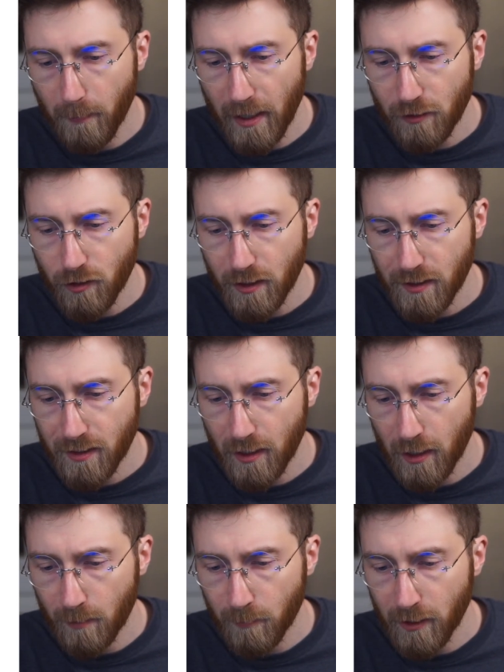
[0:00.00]
Magic is
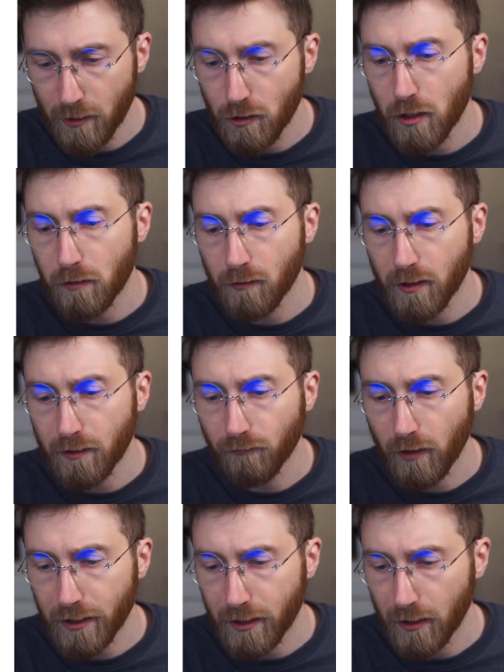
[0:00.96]
common and generally
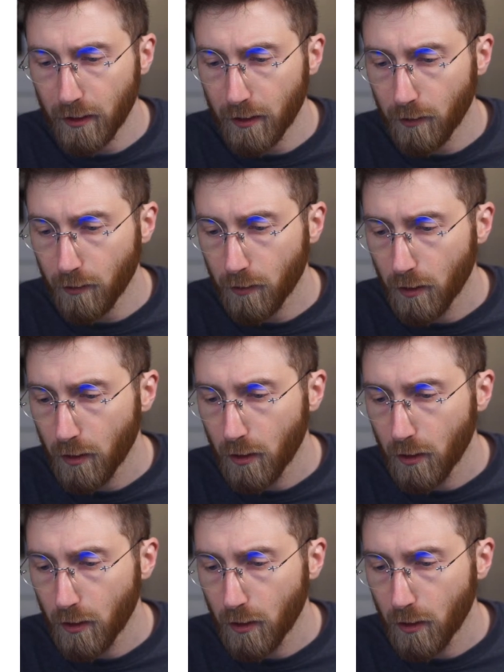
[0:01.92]
regulated.